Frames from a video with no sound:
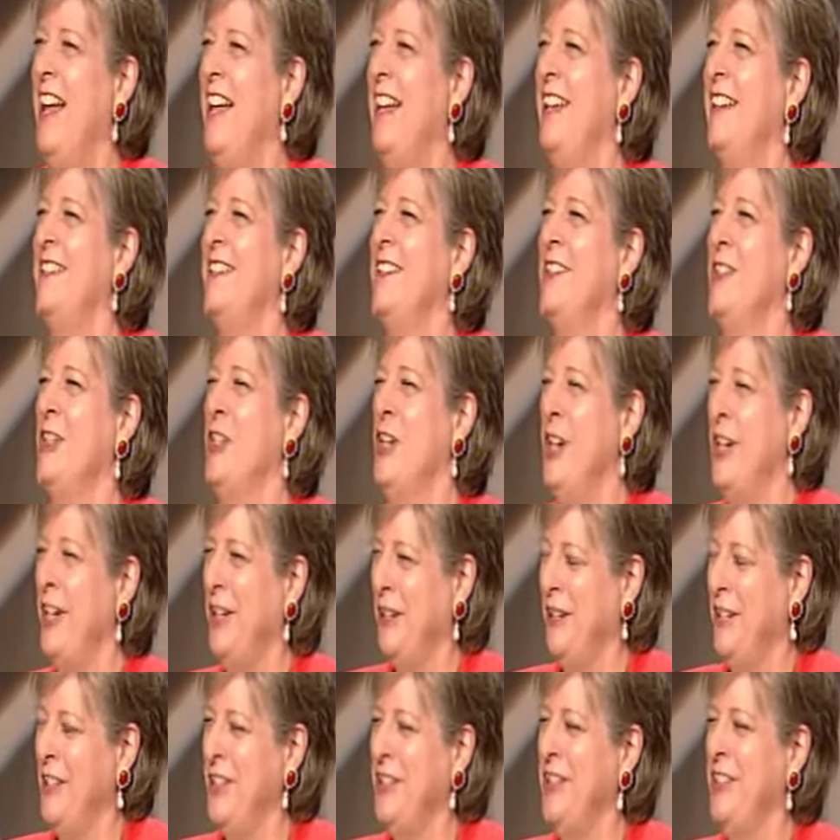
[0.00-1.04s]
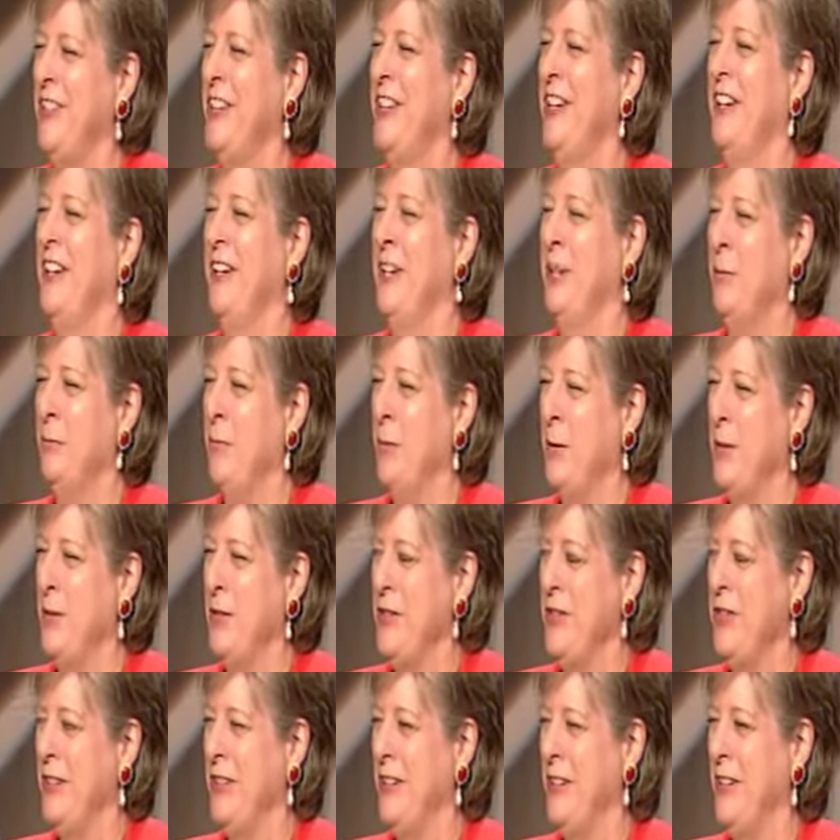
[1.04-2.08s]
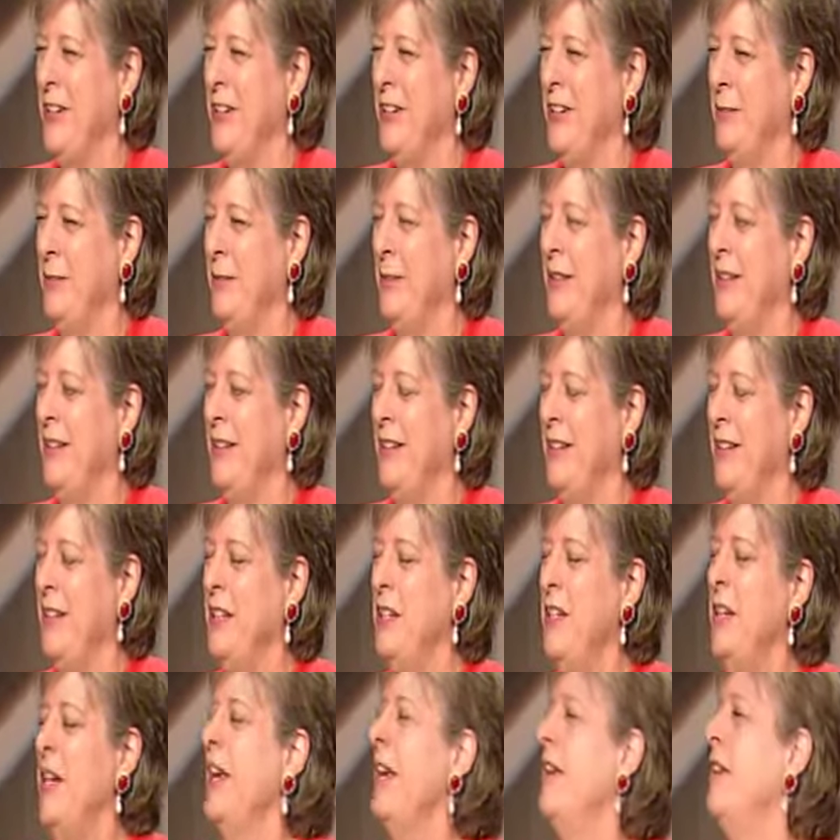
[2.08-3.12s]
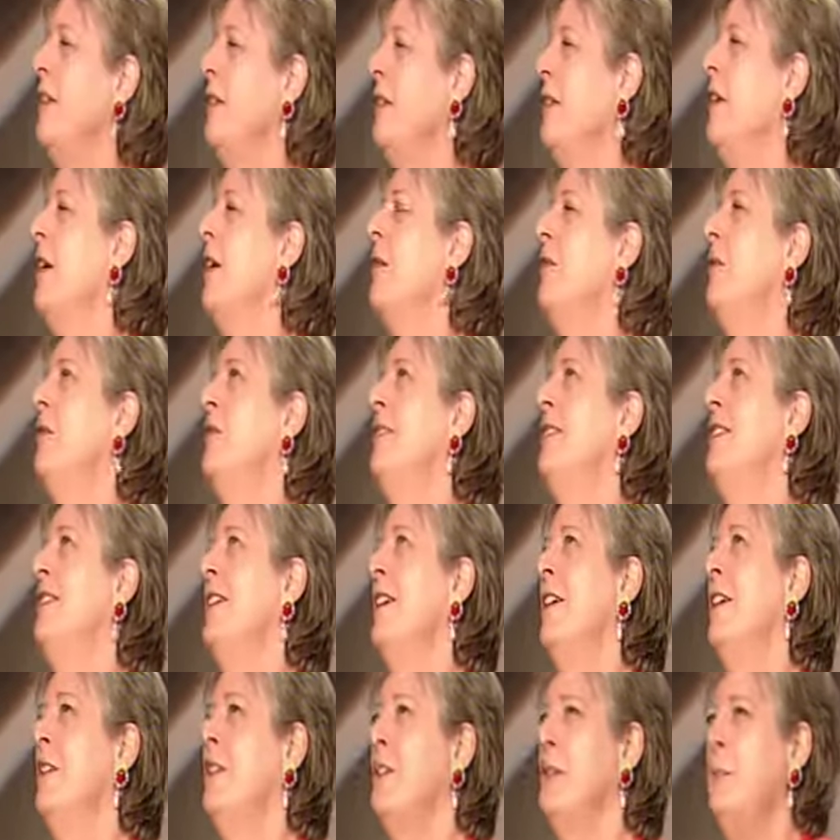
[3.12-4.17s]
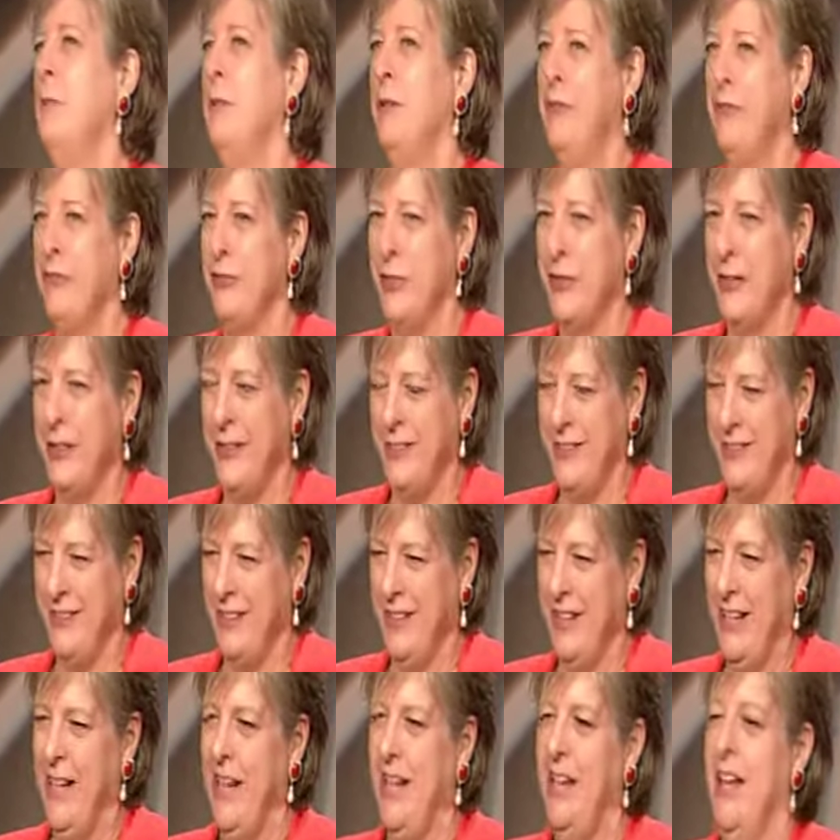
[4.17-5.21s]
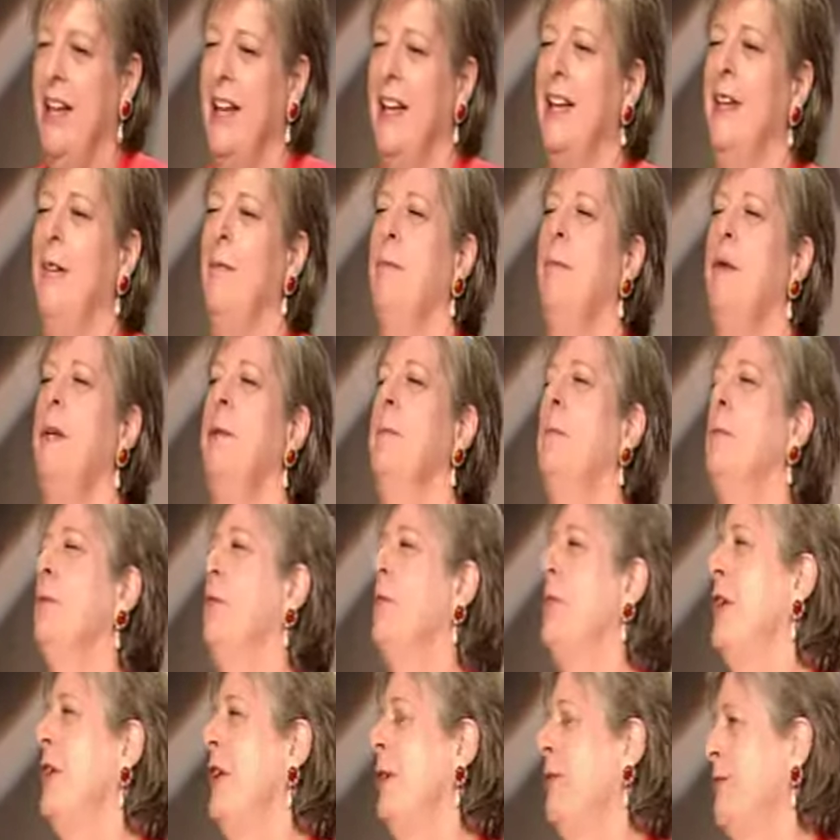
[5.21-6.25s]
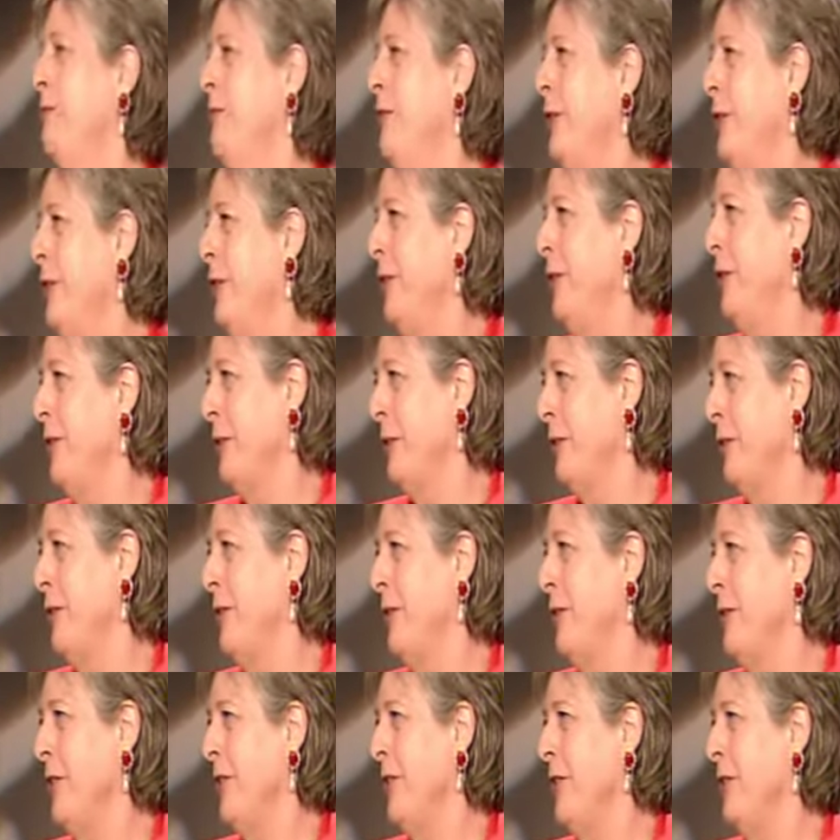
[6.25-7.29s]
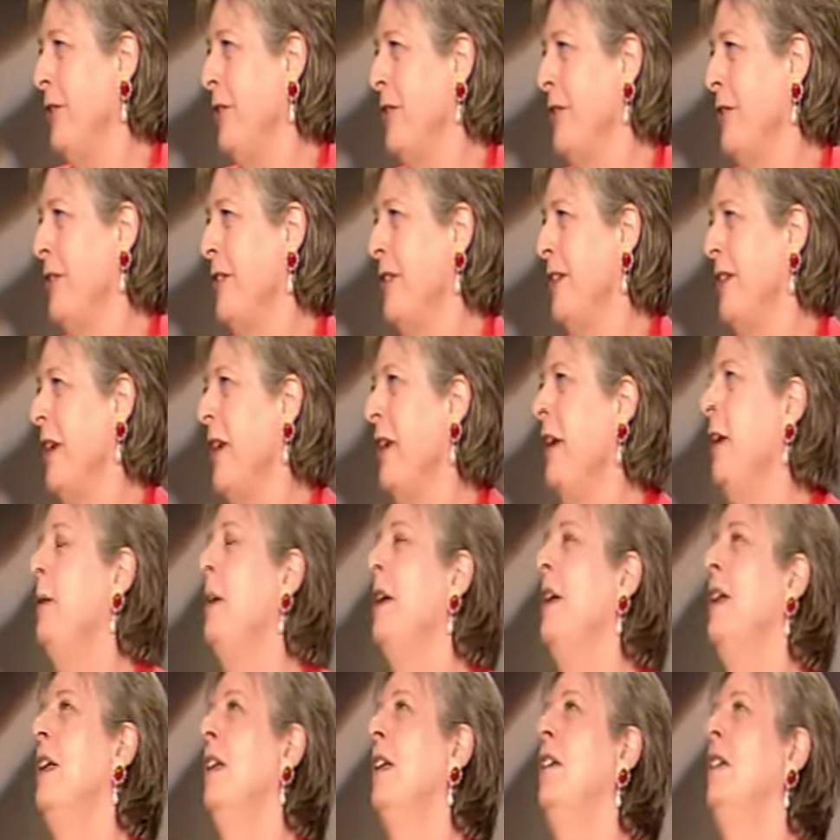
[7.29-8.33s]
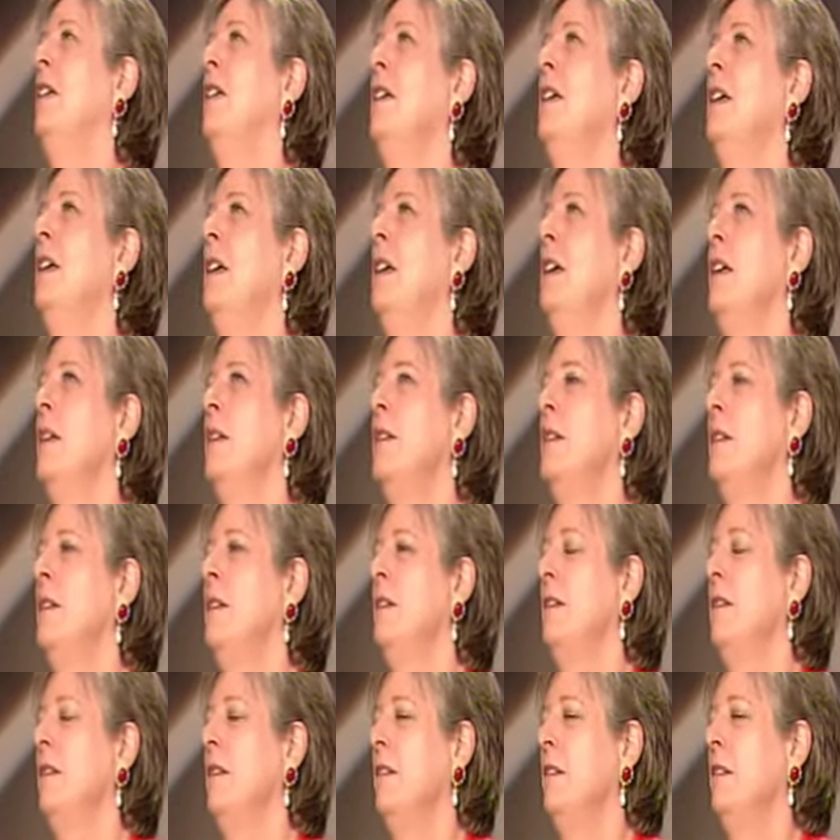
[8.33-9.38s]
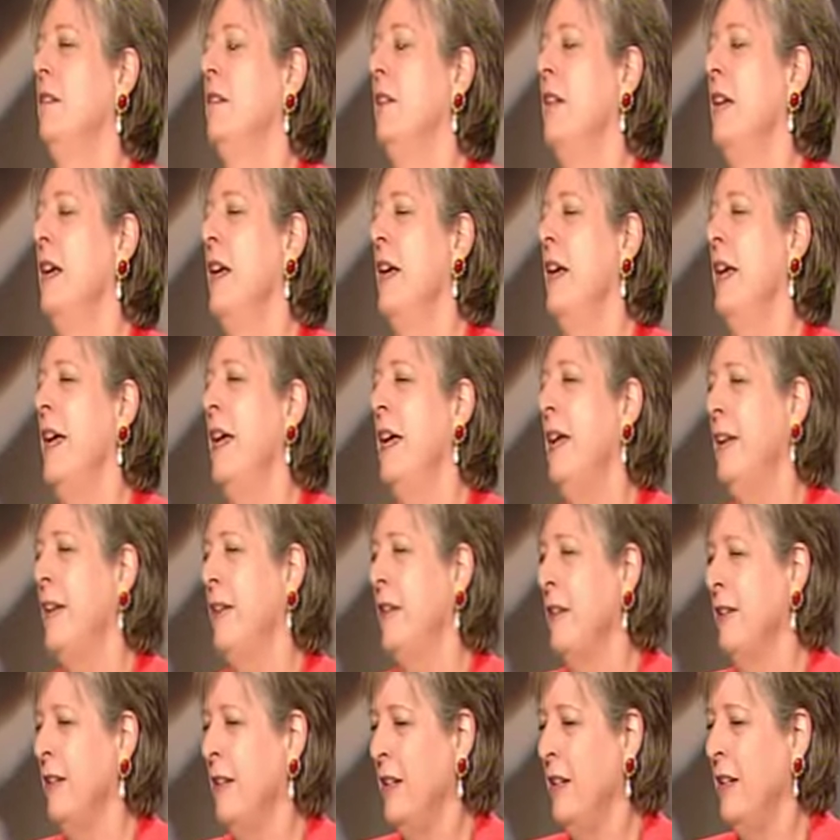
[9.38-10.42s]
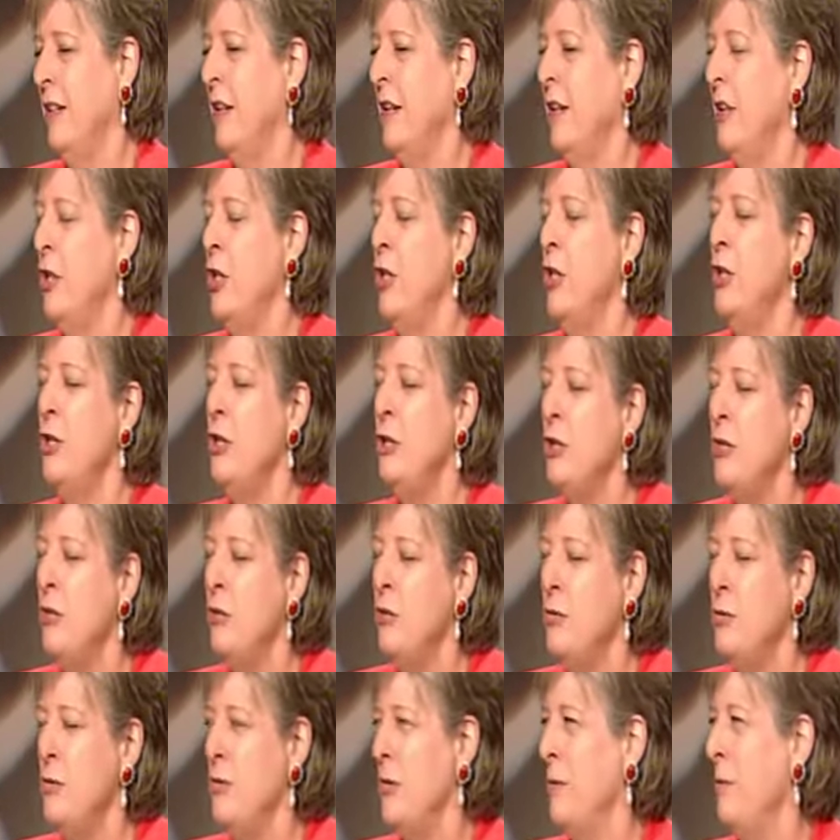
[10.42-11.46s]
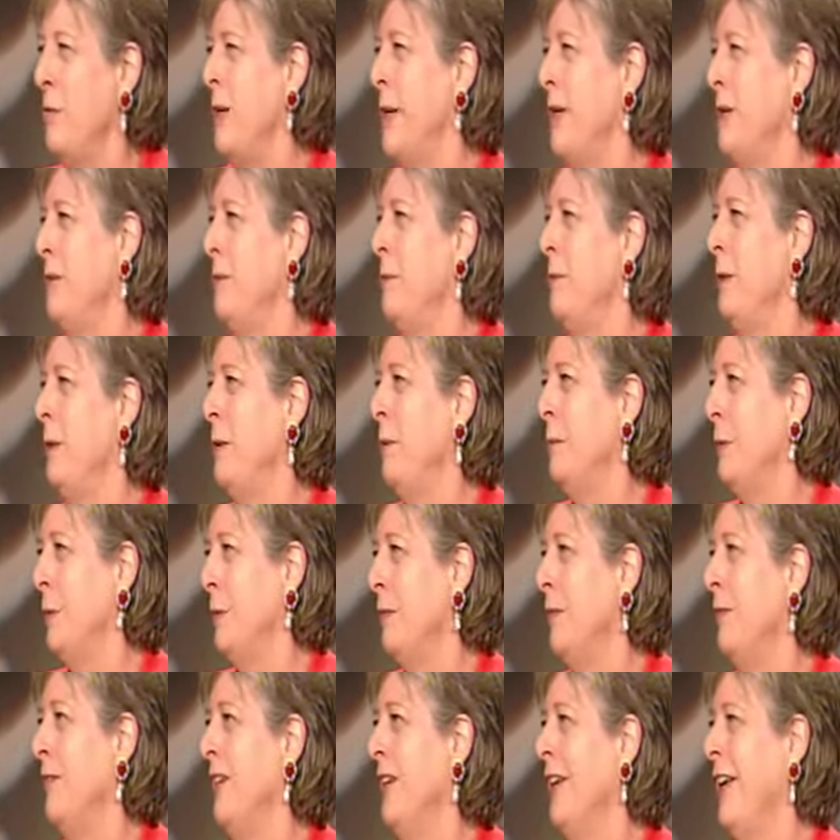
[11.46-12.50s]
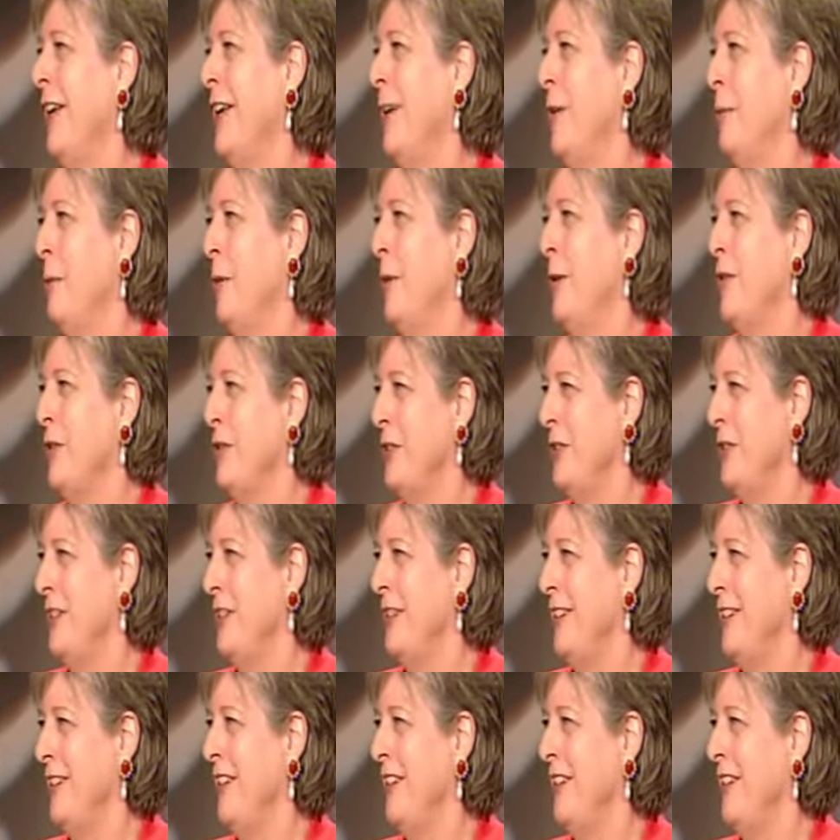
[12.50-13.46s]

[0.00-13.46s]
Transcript: it's a challenge getting a project done. It, it, design should be fun. Mm -hmm. People should have fun doing their interiors. It, it's handling huge amounts of people to get a project done.